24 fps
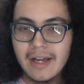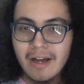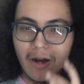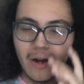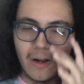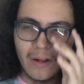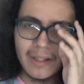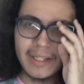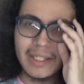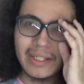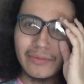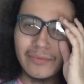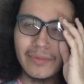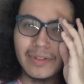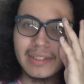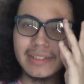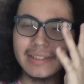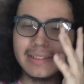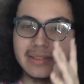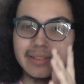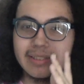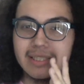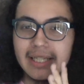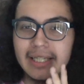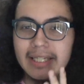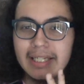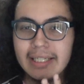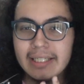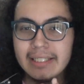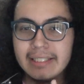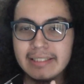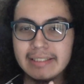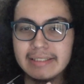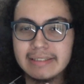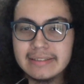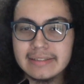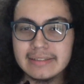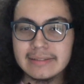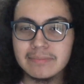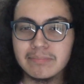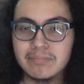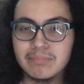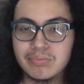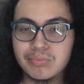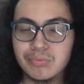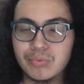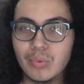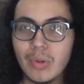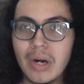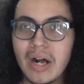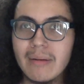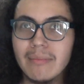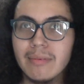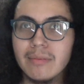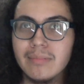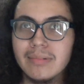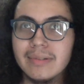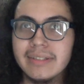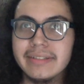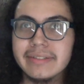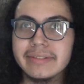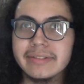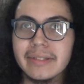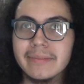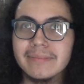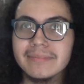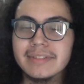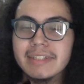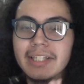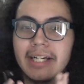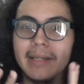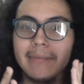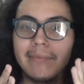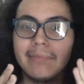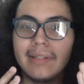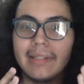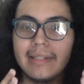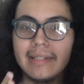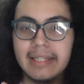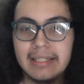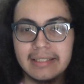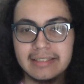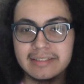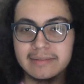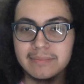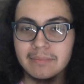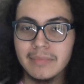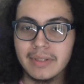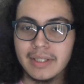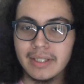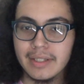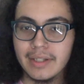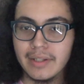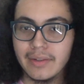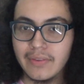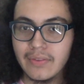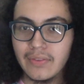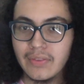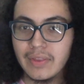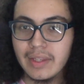All I can really say is probably sometime this month.